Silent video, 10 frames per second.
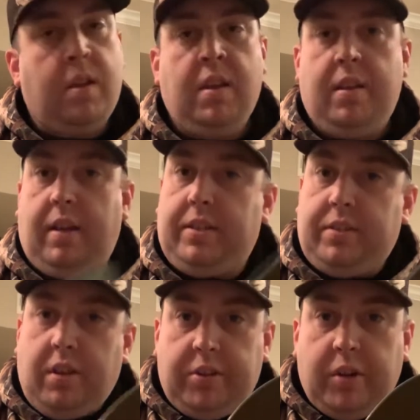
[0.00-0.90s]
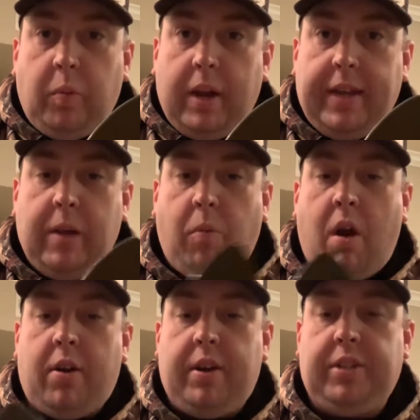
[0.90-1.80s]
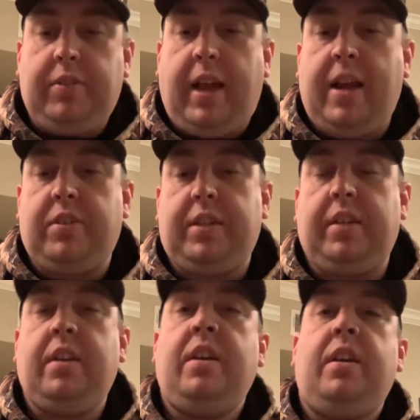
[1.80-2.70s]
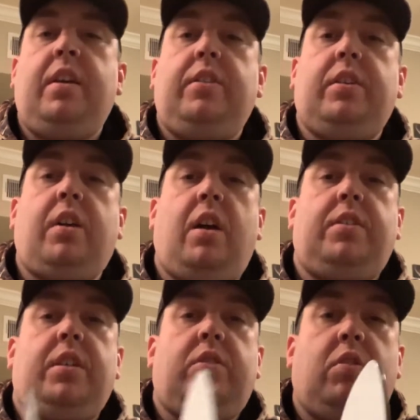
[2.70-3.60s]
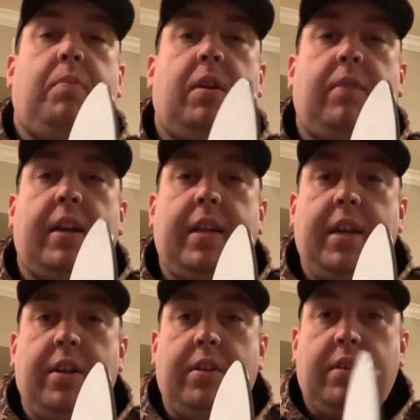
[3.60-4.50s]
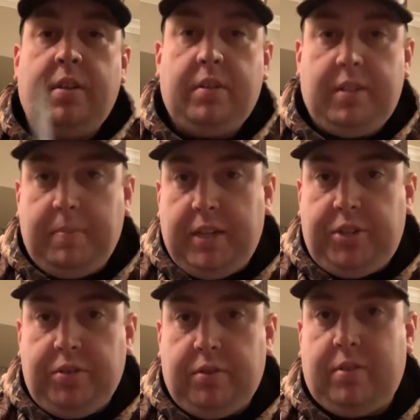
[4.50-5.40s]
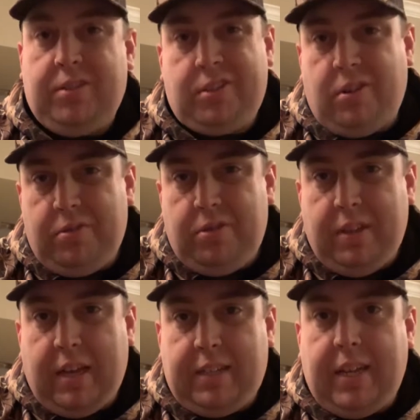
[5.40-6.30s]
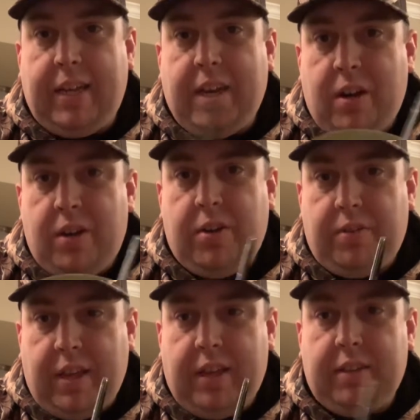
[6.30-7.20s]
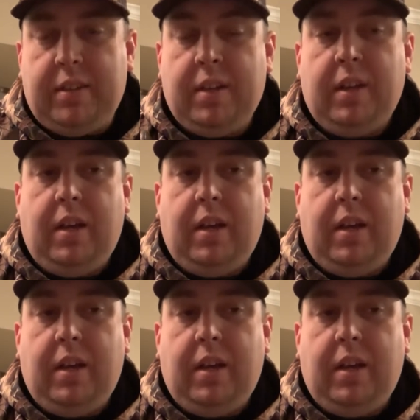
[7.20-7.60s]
That's another good way to get water into the housing to cause this little button right here some issues. So don't do that. Take care of your things.